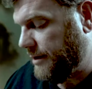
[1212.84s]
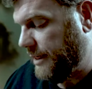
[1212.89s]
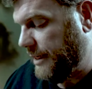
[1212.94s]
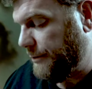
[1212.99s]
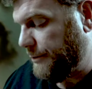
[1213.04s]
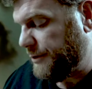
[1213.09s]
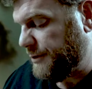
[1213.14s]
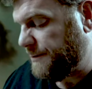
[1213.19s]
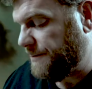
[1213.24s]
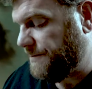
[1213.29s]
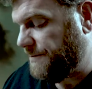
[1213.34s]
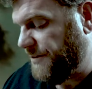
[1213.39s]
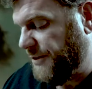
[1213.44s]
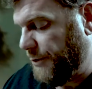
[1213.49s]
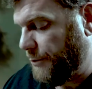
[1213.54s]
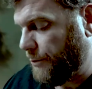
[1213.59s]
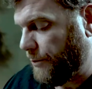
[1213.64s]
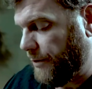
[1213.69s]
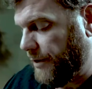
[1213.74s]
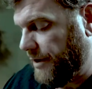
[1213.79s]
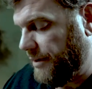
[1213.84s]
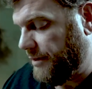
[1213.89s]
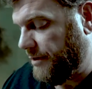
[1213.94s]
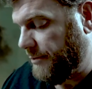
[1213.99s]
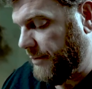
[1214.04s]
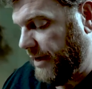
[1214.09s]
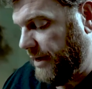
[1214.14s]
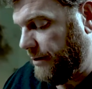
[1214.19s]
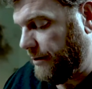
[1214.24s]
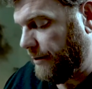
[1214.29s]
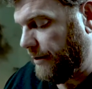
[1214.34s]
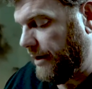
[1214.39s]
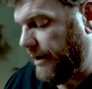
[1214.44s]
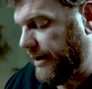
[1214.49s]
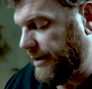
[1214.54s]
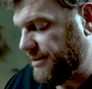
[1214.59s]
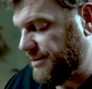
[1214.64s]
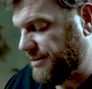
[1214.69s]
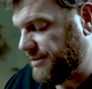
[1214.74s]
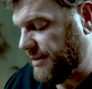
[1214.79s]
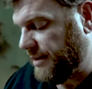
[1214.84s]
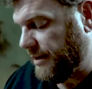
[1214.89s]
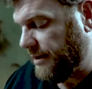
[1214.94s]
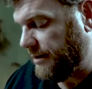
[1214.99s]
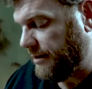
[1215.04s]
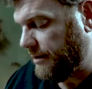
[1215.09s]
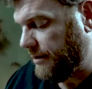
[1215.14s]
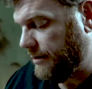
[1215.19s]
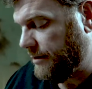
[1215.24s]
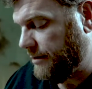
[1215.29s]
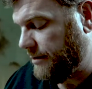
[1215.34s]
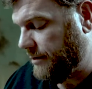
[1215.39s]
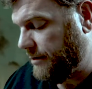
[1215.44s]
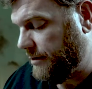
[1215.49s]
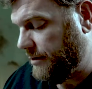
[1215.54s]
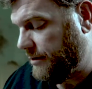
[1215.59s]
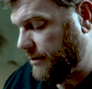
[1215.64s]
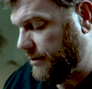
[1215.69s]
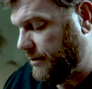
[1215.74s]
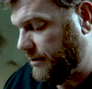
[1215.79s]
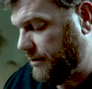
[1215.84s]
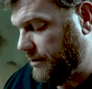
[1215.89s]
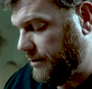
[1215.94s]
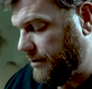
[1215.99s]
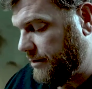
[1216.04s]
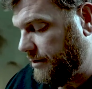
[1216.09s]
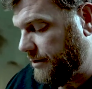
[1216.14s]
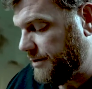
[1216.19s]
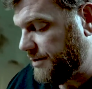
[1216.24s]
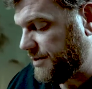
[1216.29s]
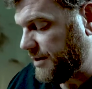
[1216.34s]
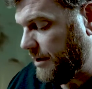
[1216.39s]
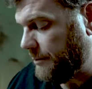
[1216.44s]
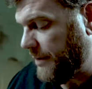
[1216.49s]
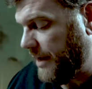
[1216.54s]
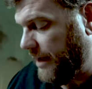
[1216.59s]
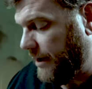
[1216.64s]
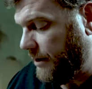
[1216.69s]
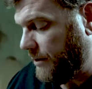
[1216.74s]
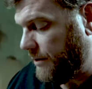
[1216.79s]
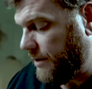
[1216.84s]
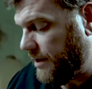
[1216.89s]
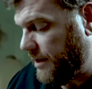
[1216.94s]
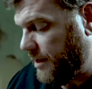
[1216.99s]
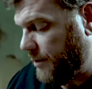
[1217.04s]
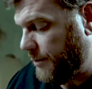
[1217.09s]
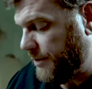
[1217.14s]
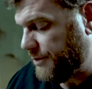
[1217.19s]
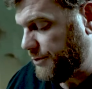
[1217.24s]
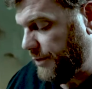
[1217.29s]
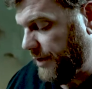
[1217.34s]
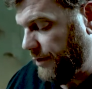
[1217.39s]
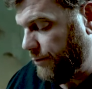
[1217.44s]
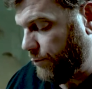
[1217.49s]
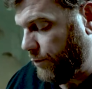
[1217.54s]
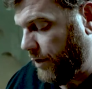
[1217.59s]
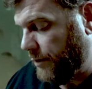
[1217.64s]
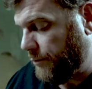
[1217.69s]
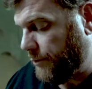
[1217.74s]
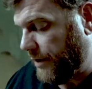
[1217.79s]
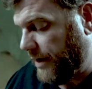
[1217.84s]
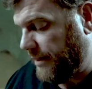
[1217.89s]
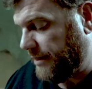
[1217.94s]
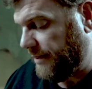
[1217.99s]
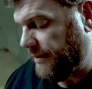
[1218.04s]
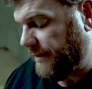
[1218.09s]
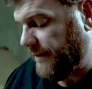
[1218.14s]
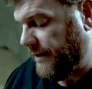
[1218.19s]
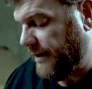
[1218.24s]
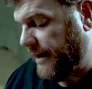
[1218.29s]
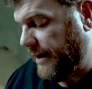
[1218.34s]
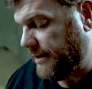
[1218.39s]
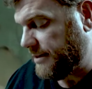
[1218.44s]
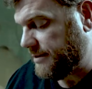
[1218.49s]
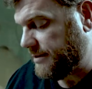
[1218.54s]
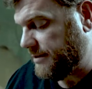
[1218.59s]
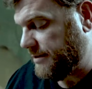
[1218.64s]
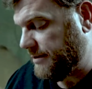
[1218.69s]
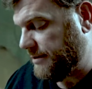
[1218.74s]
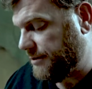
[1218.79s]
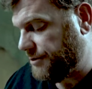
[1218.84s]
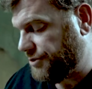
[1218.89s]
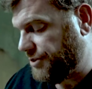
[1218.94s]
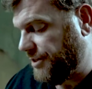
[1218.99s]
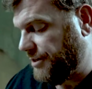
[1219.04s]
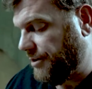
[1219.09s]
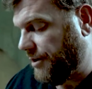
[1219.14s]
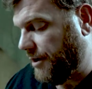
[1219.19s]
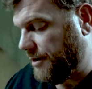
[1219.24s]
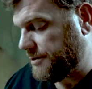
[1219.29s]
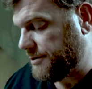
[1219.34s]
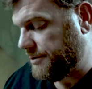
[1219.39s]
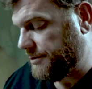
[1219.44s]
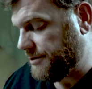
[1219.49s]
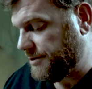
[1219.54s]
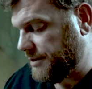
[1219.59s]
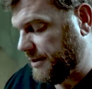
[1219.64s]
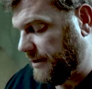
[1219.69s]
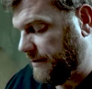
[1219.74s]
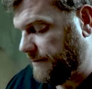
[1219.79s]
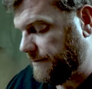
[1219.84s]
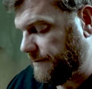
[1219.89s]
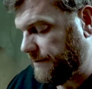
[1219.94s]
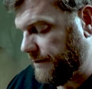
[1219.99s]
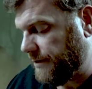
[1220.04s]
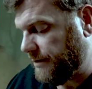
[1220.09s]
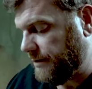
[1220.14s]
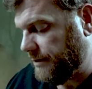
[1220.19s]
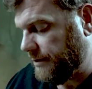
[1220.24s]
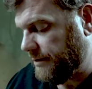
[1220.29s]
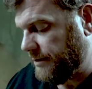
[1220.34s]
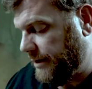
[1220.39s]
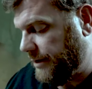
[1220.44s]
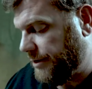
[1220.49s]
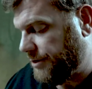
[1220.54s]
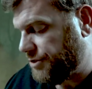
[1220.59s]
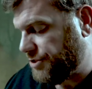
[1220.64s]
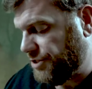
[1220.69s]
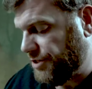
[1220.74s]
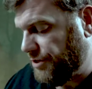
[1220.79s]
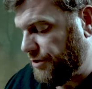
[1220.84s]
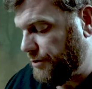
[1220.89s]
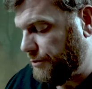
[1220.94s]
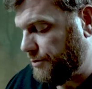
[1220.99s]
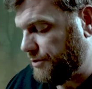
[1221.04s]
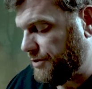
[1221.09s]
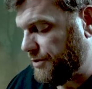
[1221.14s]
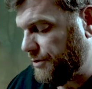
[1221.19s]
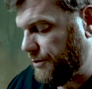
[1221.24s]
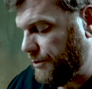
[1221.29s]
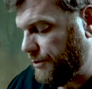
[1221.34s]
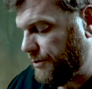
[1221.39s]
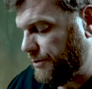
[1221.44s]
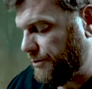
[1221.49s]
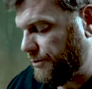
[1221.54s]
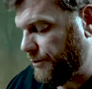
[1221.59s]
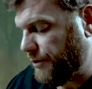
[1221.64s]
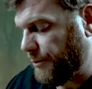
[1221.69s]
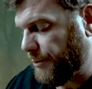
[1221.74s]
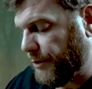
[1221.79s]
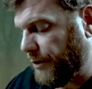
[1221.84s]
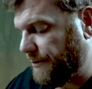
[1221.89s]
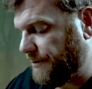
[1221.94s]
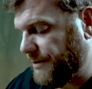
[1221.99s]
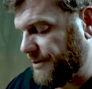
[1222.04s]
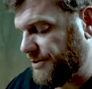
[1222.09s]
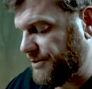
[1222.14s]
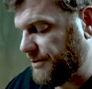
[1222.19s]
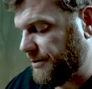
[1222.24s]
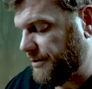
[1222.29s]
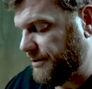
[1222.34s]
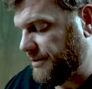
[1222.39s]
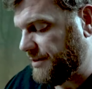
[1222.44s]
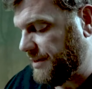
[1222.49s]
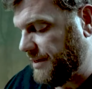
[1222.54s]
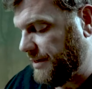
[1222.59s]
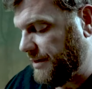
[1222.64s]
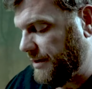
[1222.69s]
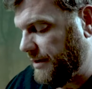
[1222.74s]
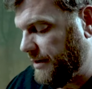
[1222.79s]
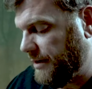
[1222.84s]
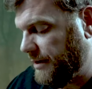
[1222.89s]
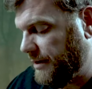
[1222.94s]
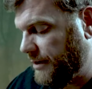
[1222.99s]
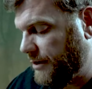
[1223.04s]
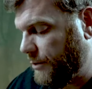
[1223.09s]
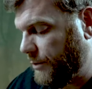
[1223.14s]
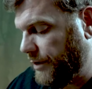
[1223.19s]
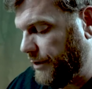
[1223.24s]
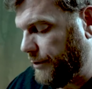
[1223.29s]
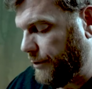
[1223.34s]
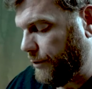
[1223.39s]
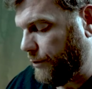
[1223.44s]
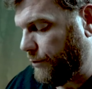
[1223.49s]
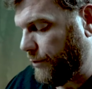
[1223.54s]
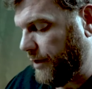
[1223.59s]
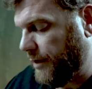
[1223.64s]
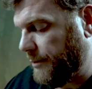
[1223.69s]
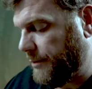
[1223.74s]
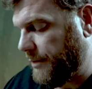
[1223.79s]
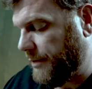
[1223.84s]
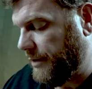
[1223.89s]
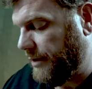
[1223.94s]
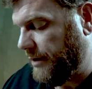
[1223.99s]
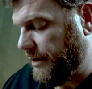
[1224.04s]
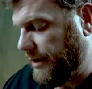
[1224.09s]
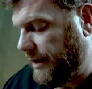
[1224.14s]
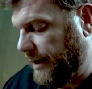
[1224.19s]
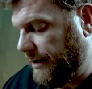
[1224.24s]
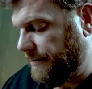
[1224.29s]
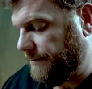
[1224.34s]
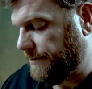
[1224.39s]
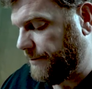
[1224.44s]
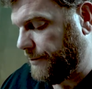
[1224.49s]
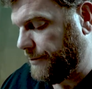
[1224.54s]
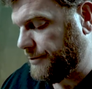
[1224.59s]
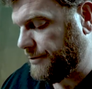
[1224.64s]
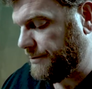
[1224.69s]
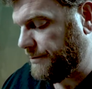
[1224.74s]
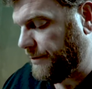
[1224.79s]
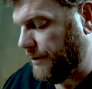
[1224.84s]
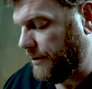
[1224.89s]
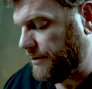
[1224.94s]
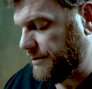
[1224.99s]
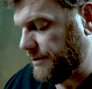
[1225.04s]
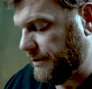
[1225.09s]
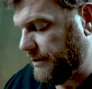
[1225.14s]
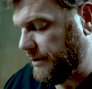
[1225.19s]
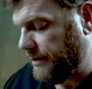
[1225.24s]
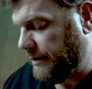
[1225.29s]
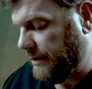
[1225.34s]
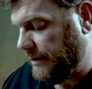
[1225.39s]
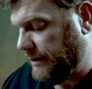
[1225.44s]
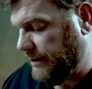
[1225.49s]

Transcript: It was fury that made her eyes sting. Somehow, between one breath and the next, she'd lost herself. She knew, too, with perfect certainty, when her grip had first faltered,